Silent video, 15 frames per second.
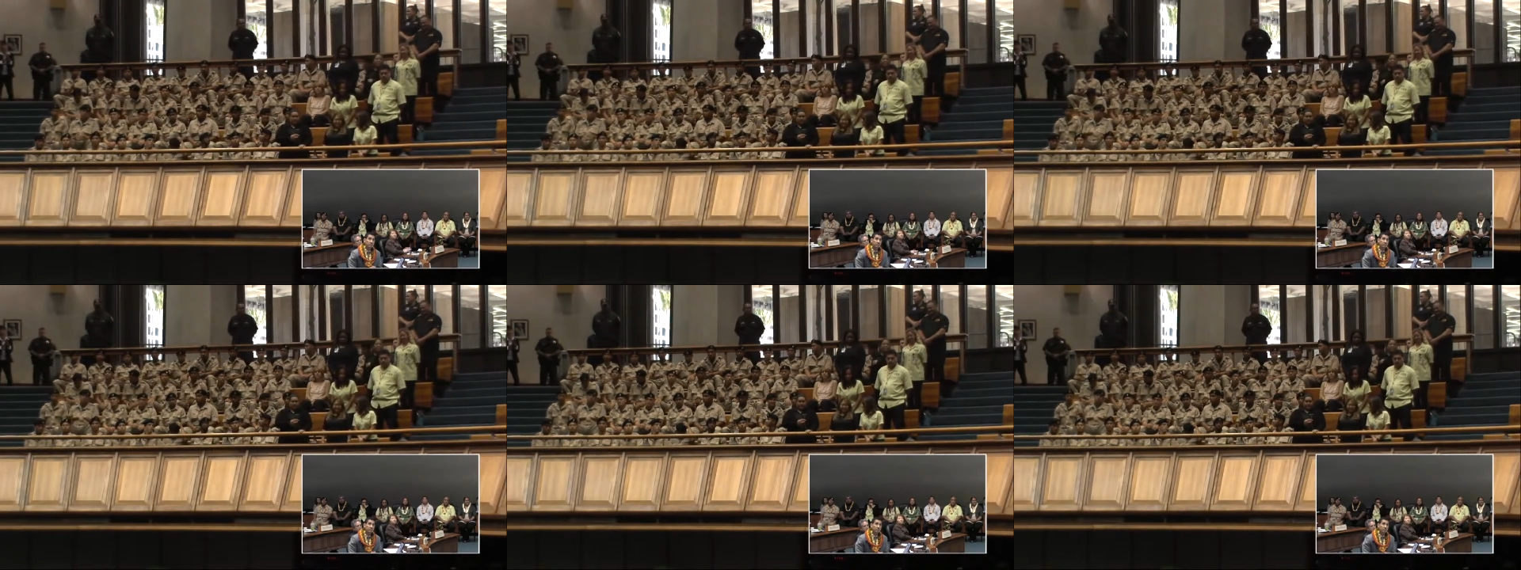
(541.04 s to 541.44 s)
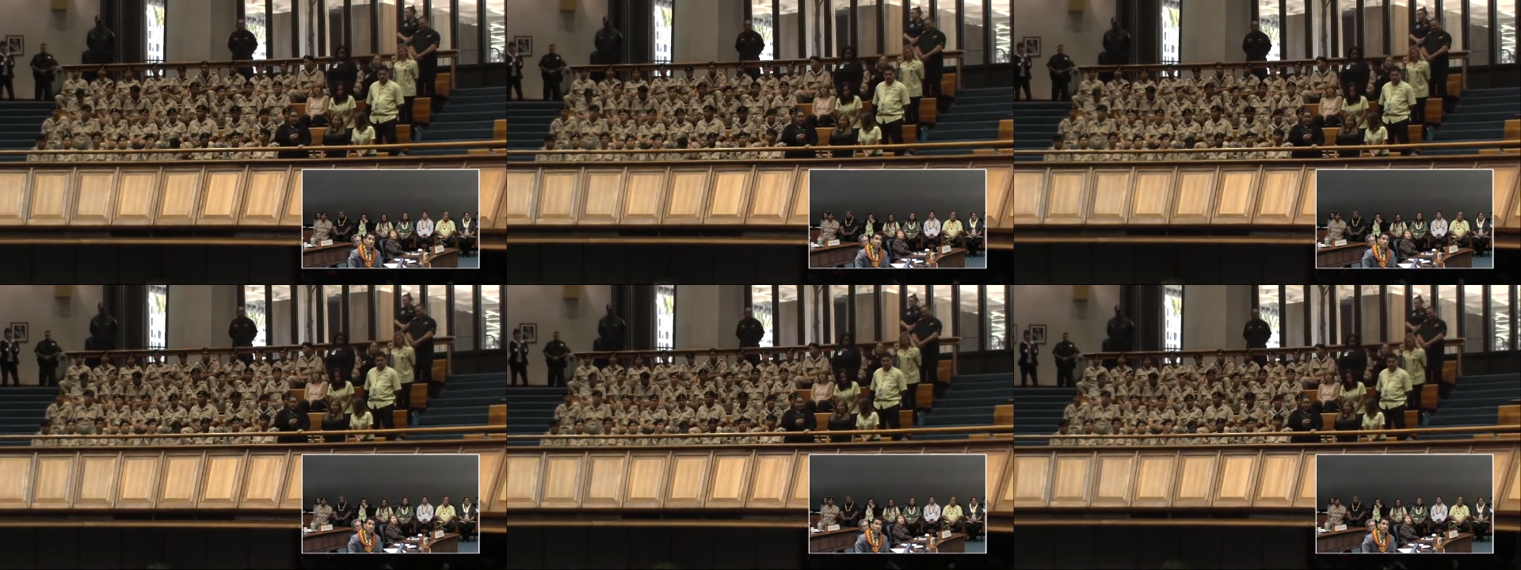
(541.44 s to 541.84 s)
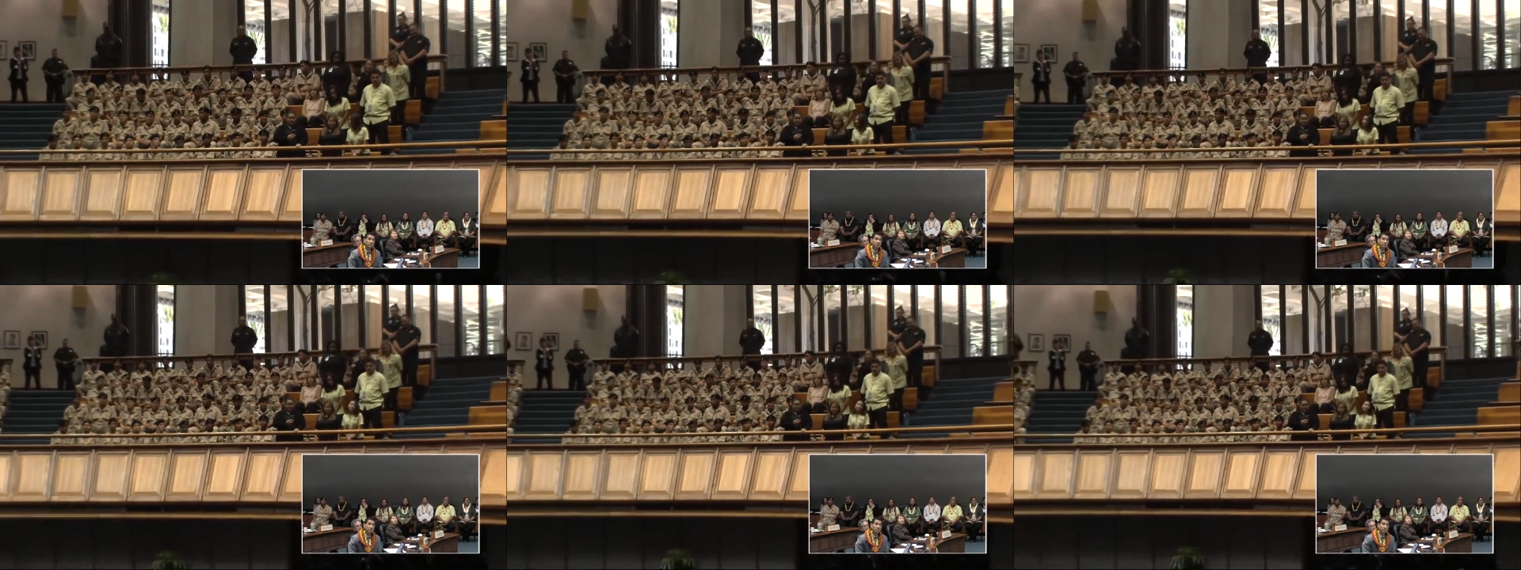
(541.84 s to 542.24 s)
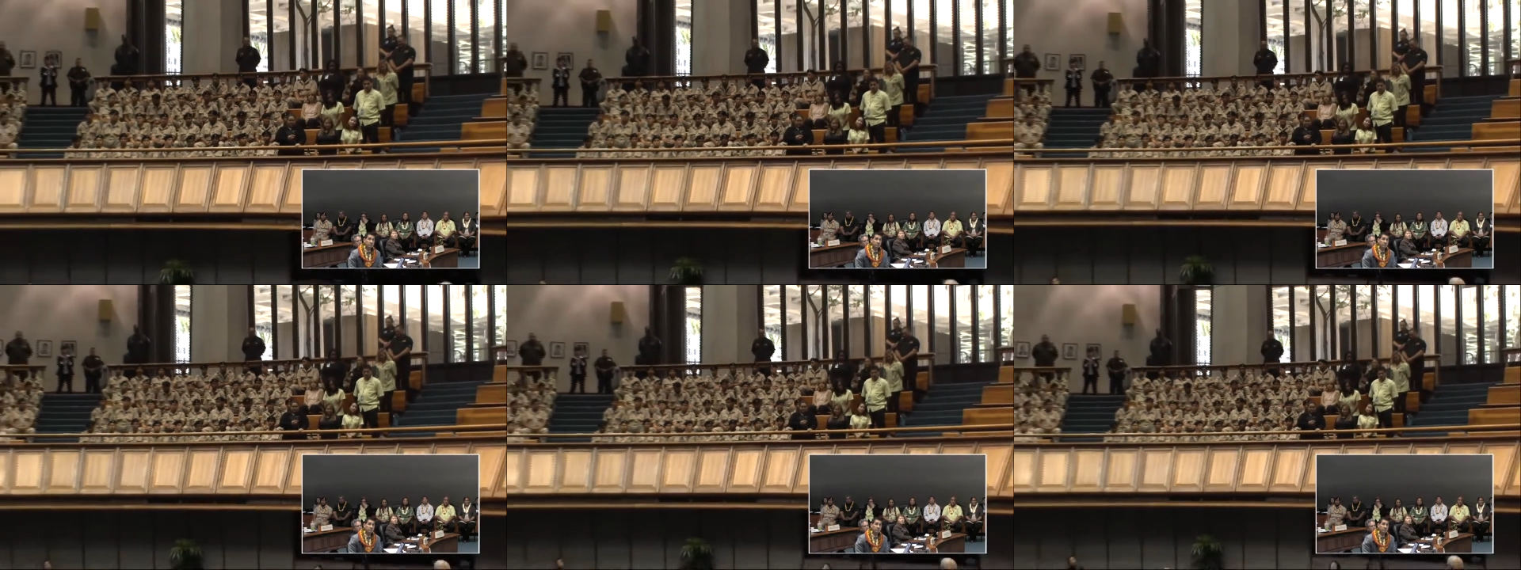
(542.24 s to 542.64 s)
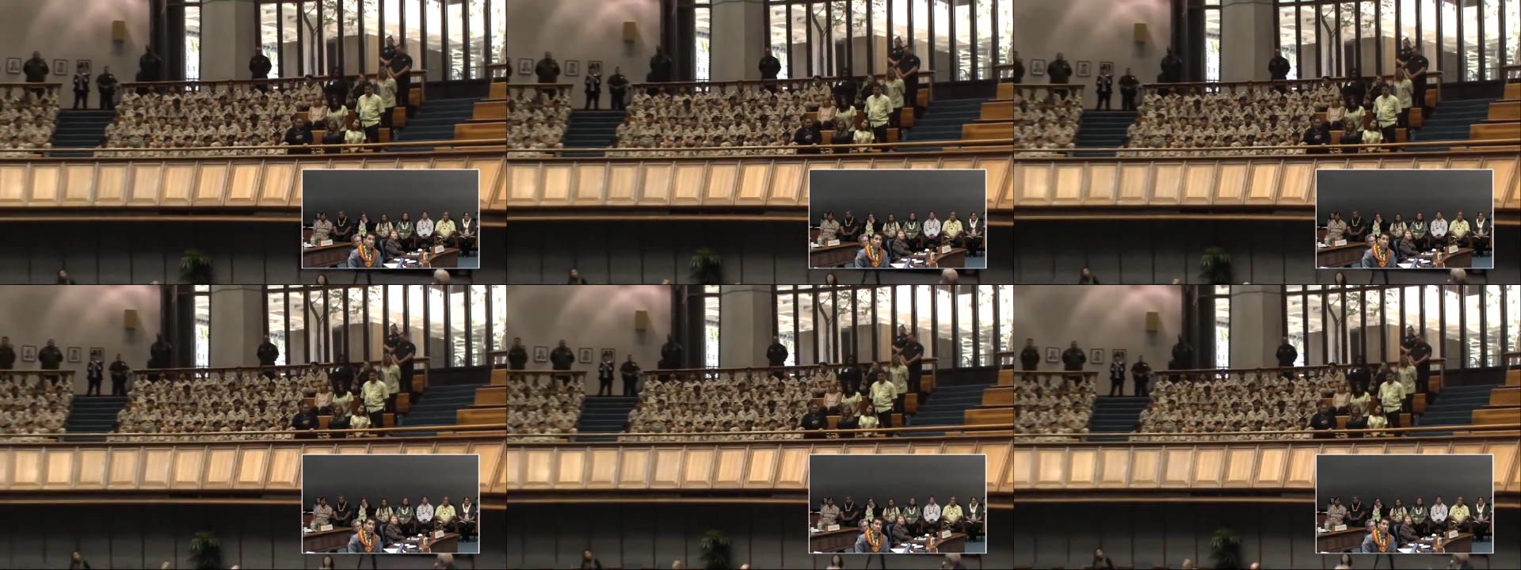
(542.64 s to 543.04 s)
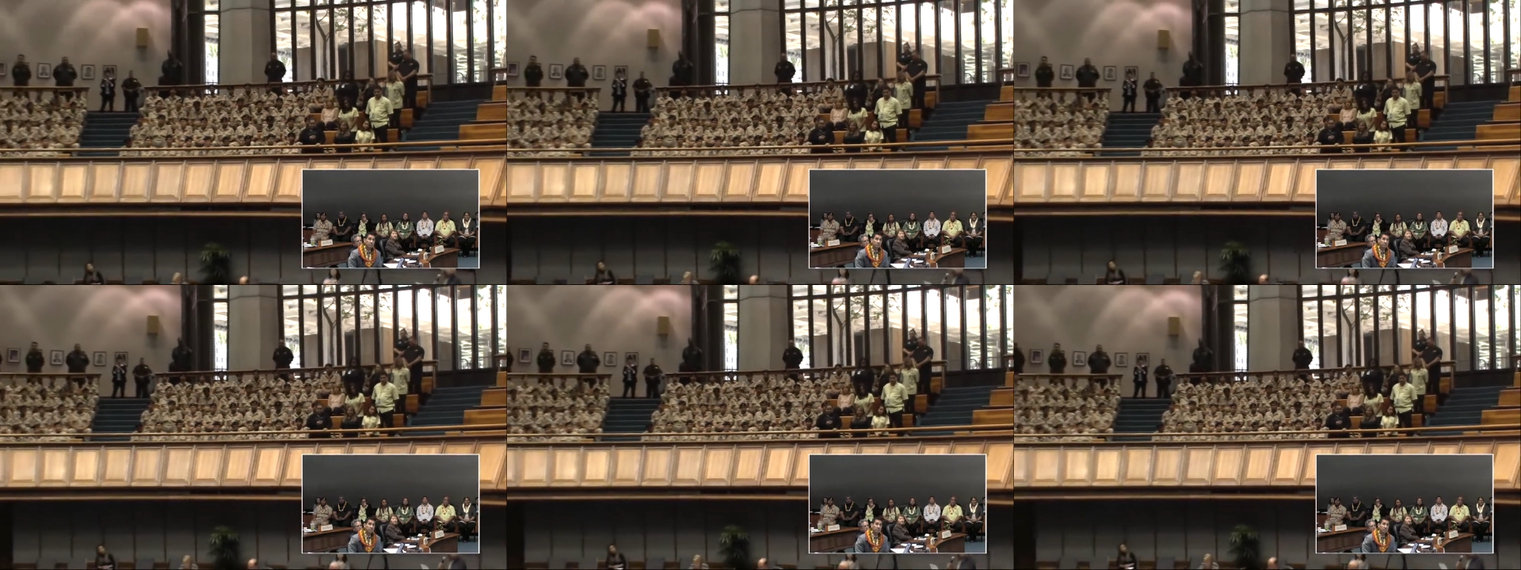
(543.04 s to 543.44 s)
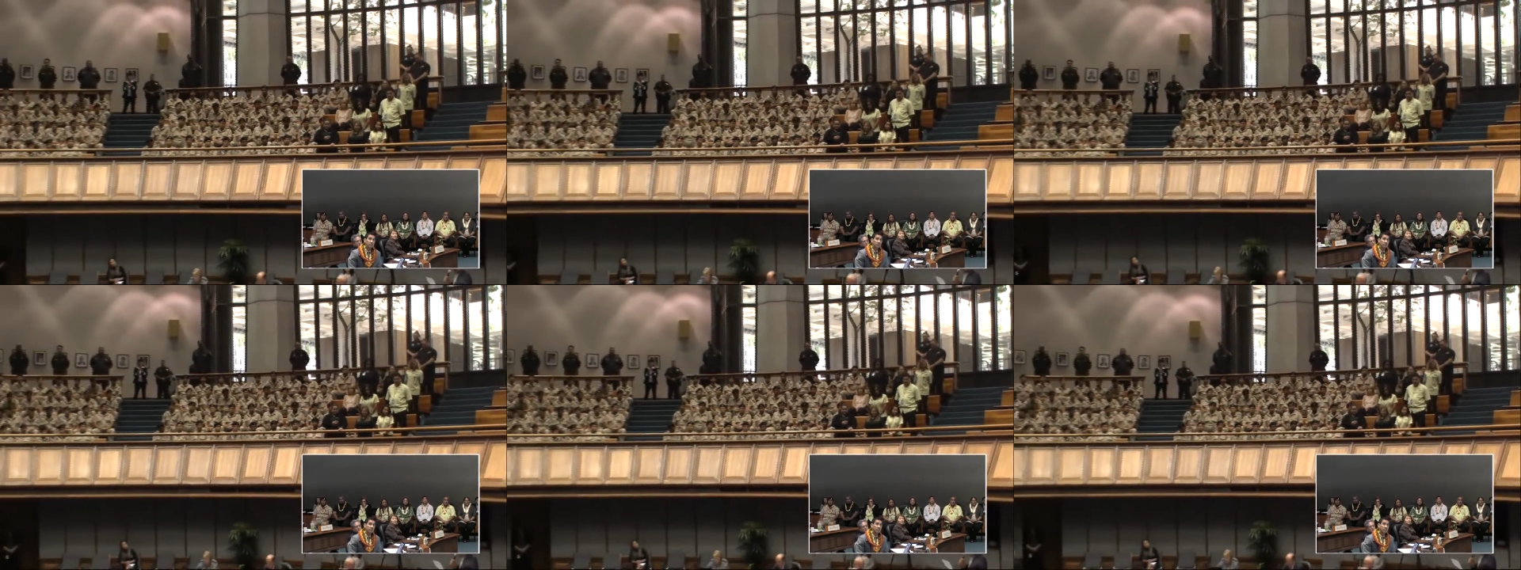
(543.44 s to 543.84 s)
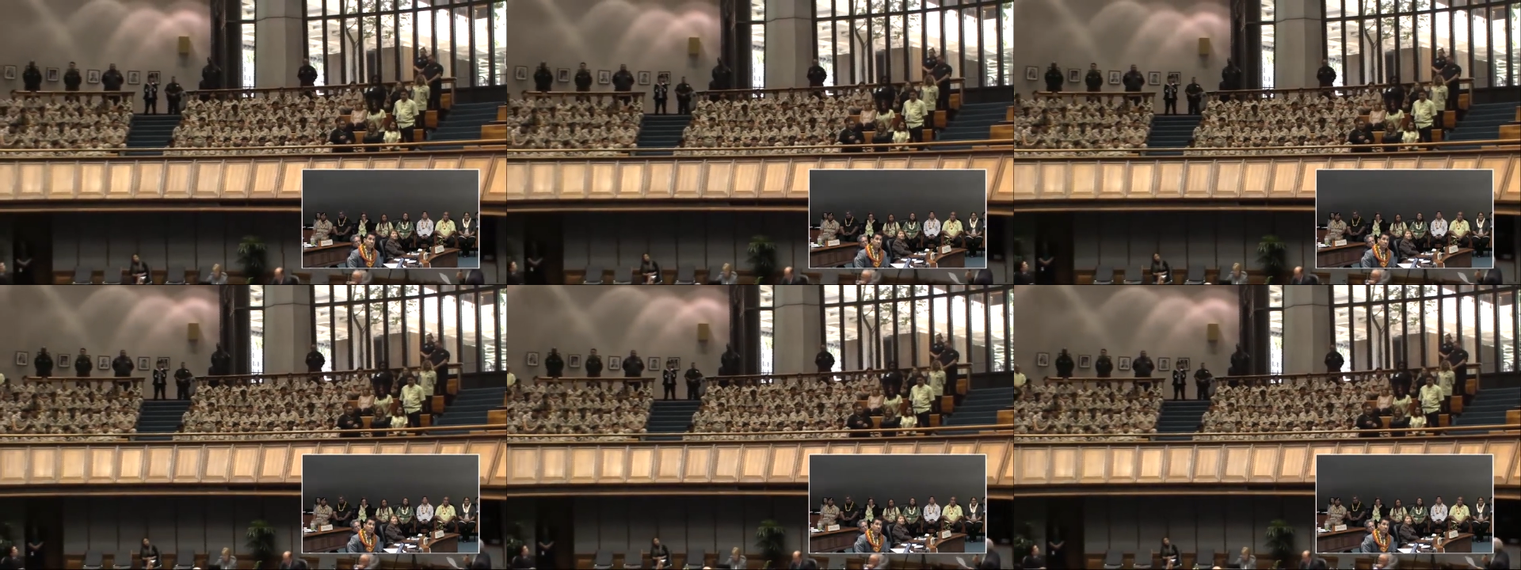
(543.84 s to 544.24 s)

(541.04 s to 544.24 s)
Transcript: Nobody's mouth can be seen.